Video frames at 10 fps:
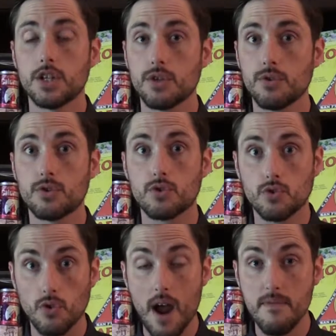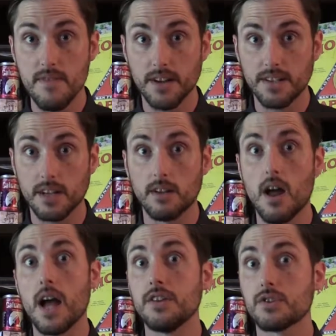to traffic
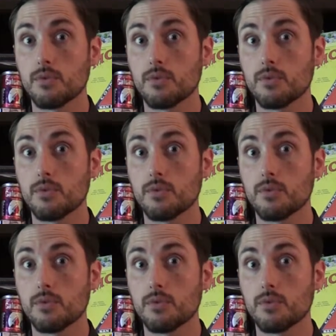declines